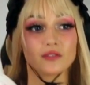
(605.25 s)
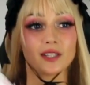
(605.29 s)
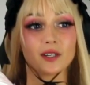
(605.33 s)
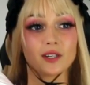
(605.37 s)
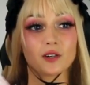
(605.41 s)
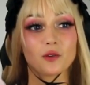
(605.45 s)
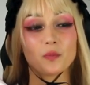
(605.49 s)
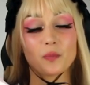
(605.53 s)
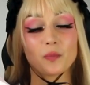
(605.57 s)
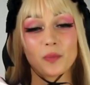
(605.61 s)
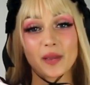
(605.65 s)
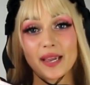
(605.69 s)

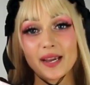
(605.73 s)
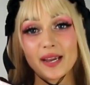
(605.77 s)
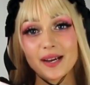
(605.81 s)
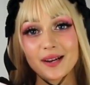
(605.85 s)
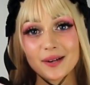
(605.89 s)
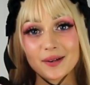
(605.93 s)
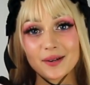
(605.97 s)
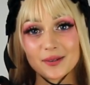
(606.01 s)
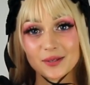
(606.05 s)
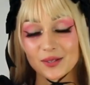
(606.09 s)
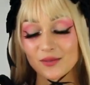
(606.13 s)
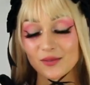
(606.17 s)
little
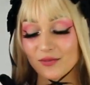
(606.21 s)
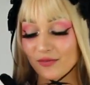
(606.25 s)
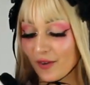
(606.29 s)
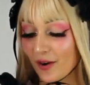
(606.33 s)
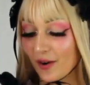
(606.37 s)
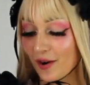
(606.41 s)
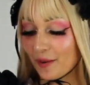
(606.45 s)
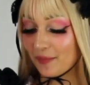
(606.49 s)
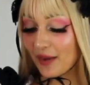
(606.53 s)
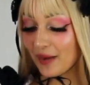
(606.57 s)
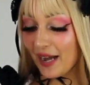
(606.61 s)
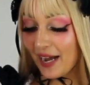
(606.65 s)
bears
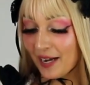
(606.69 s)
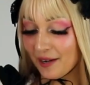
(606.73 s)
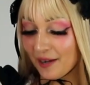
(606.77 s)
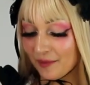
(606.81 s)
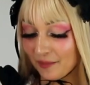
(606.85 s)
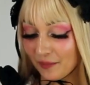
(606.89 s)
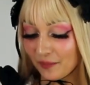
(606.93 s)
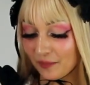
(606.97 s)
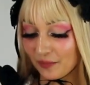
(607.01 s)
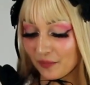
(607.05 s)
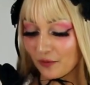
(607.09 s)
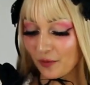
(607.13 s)
from,
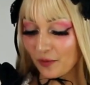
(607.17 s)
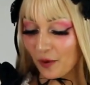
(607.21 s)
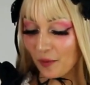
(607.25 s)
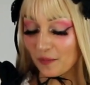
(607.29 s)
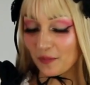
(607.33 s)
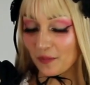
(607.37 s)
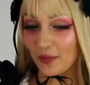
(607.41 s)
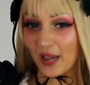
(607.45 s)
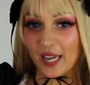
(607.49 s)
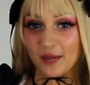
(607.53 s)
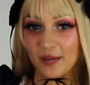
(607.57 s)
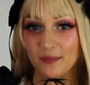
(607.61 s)
um,
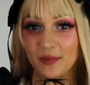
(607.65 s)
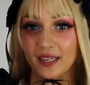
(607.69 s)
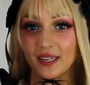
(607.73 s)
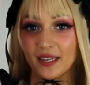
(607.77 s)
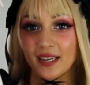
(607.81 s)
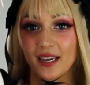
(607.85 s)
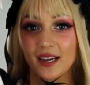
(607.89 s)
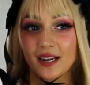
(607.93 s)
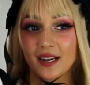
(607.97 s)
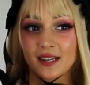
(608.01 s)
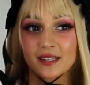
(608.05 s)
from baby.